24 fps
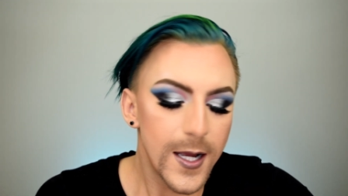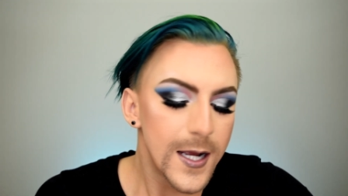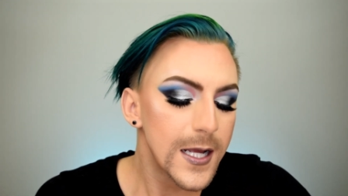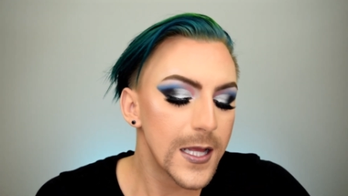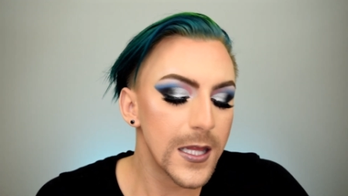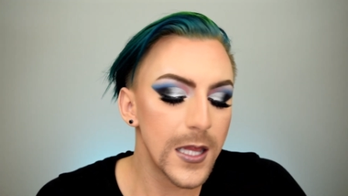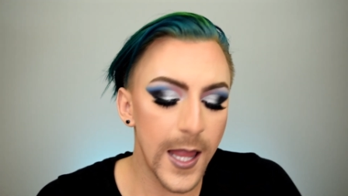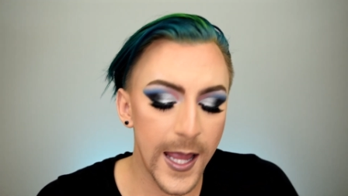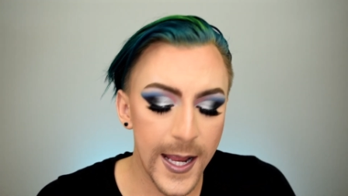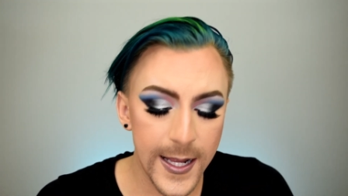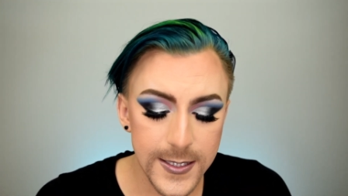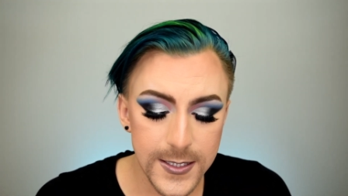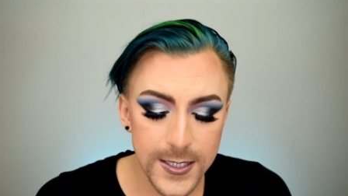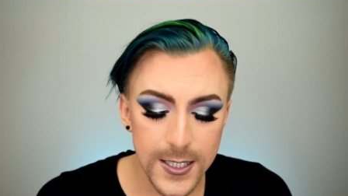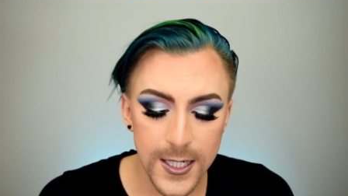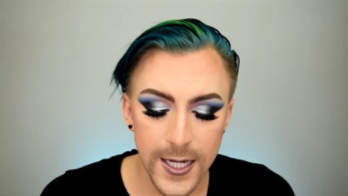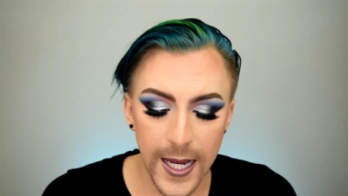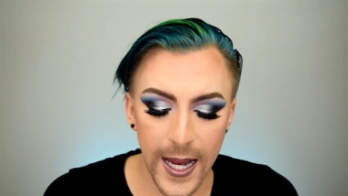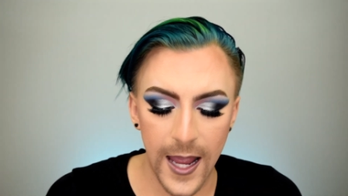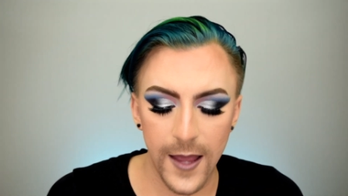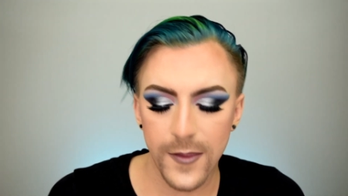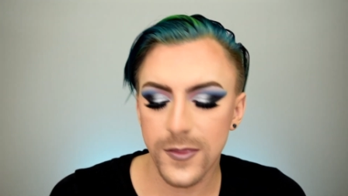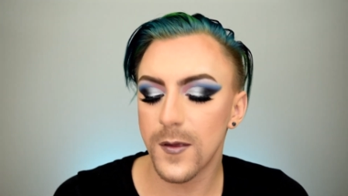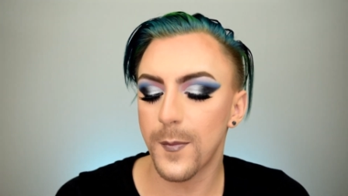
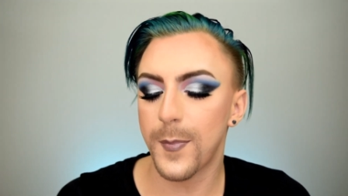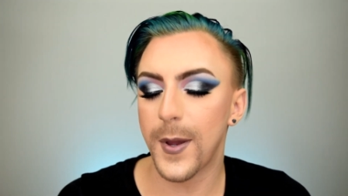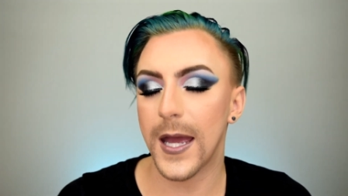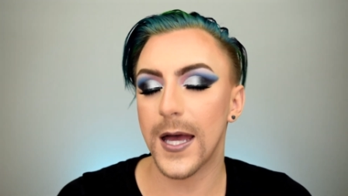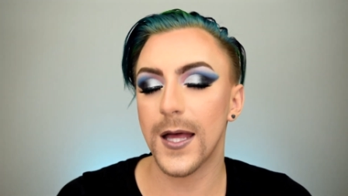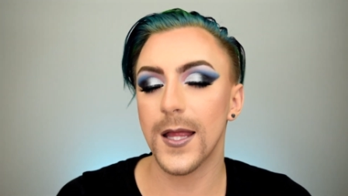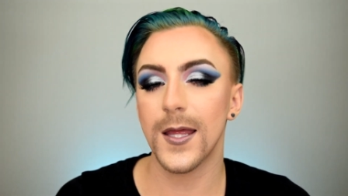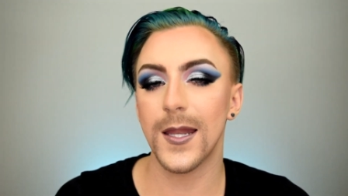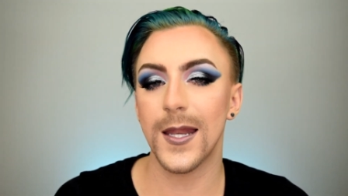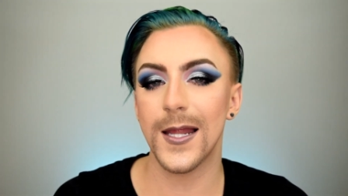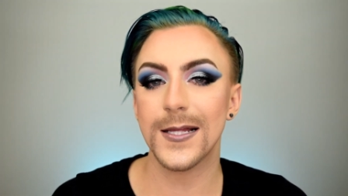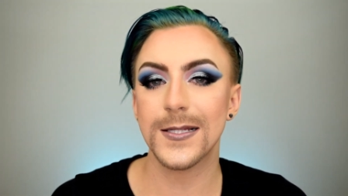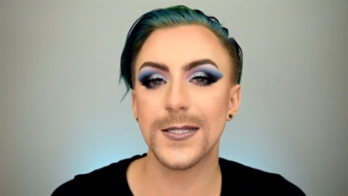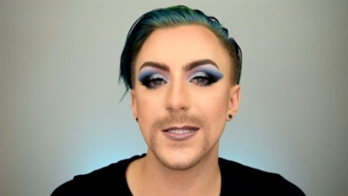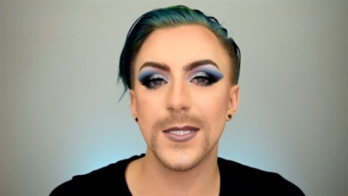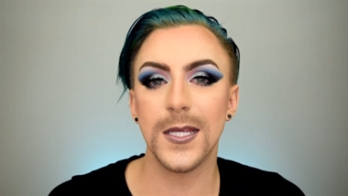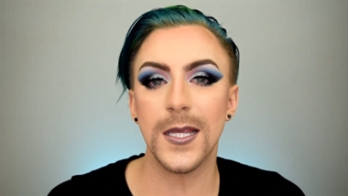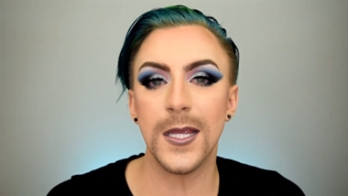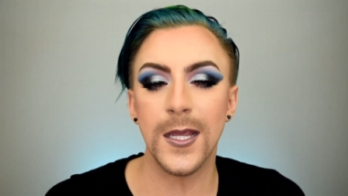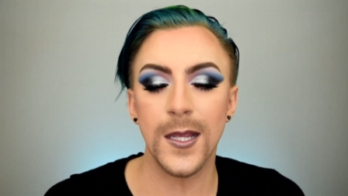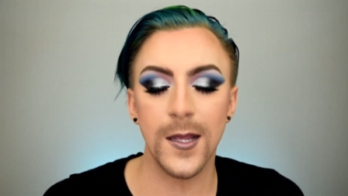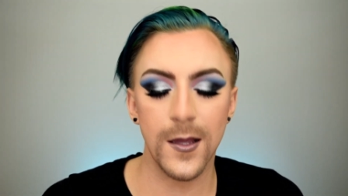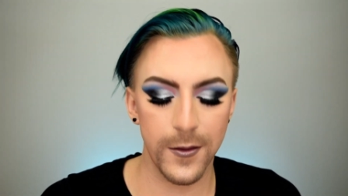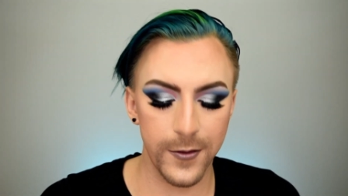glancing at the palette and
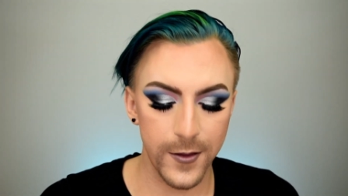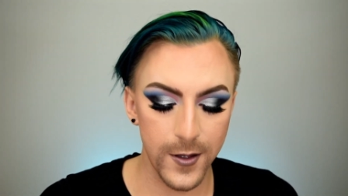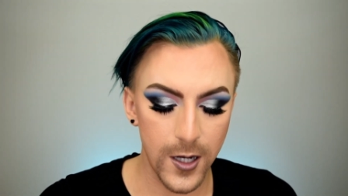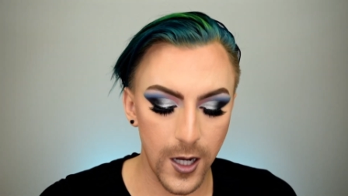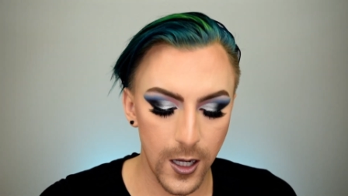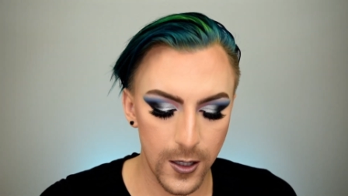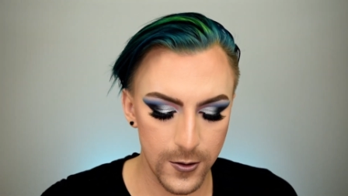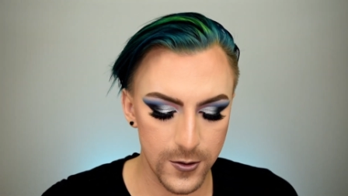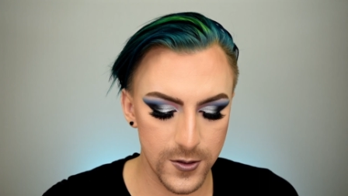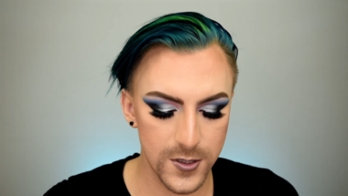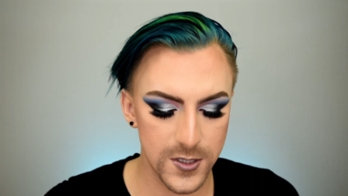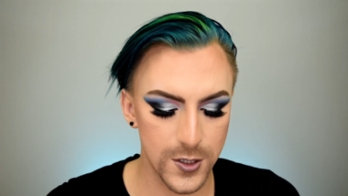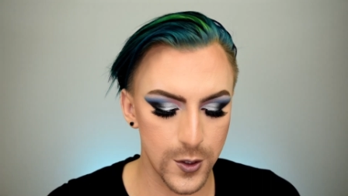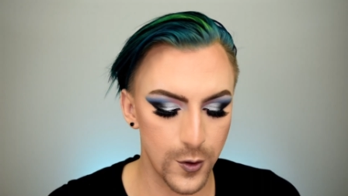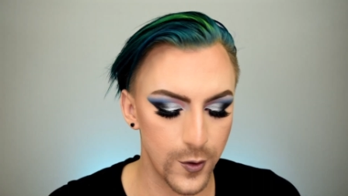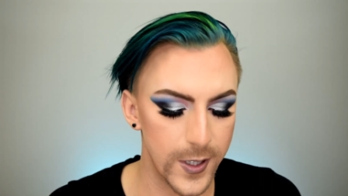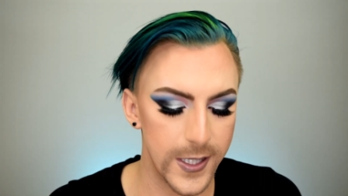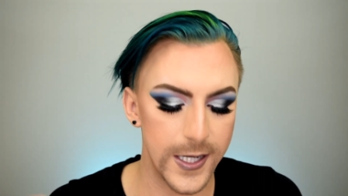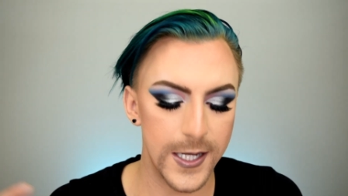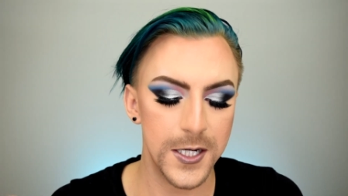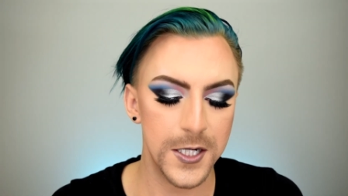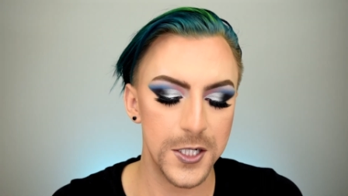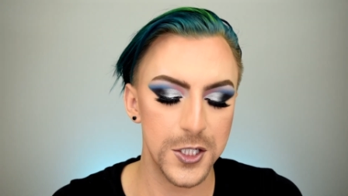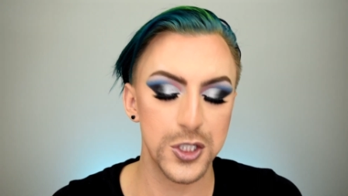seeing the color
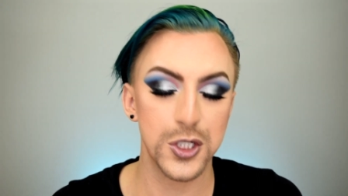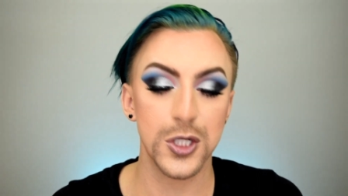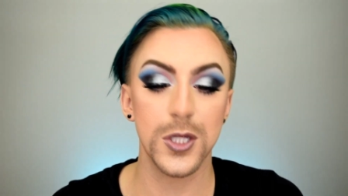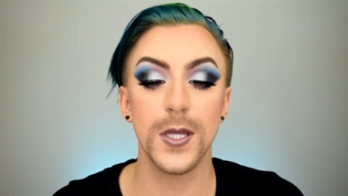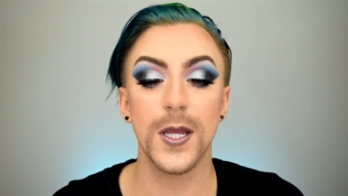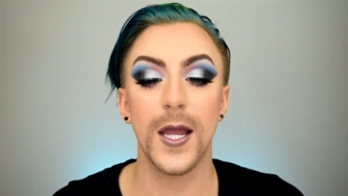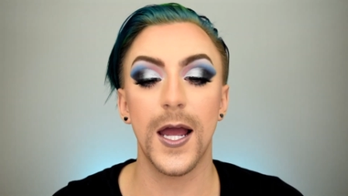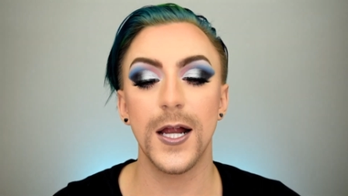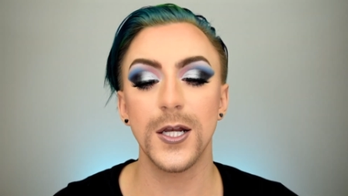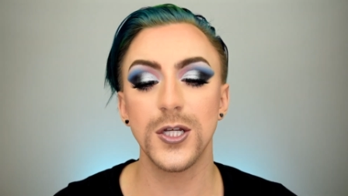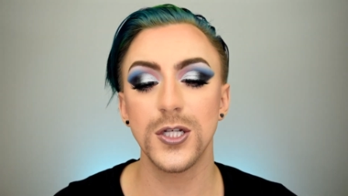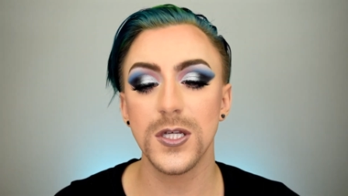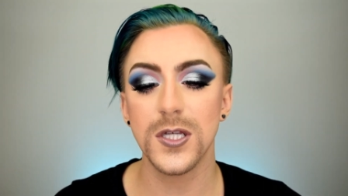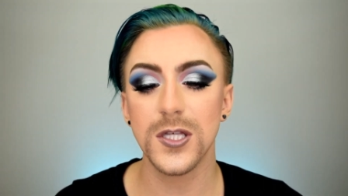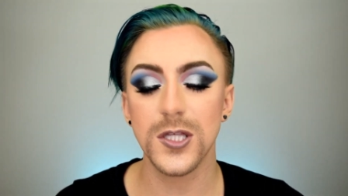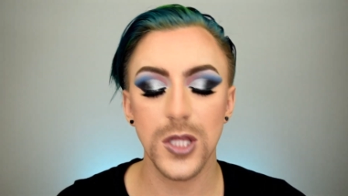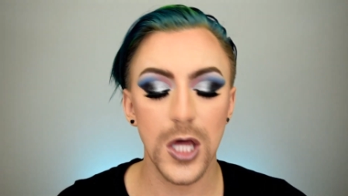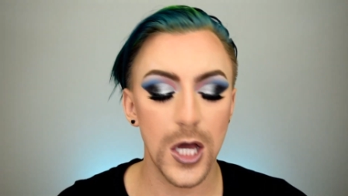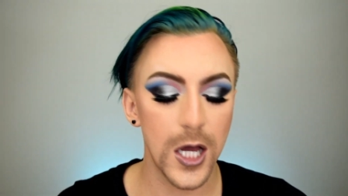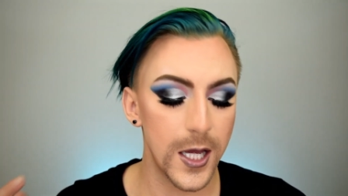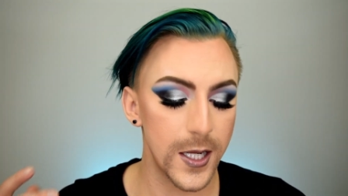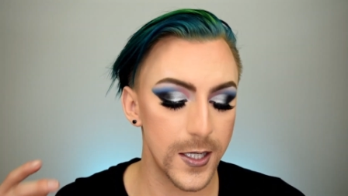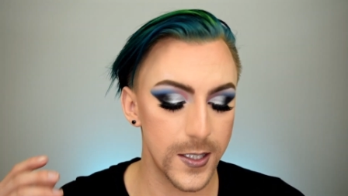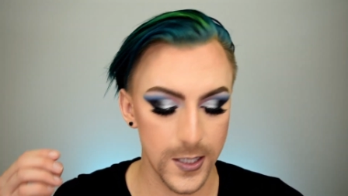story initially, I just
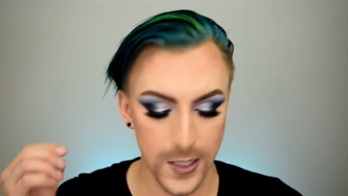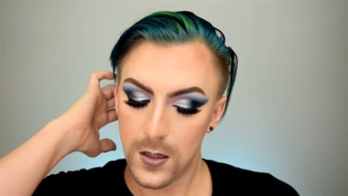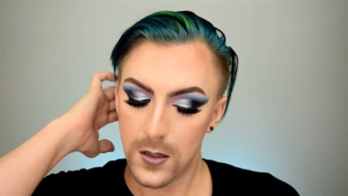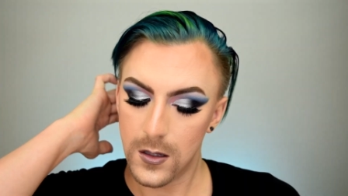thought,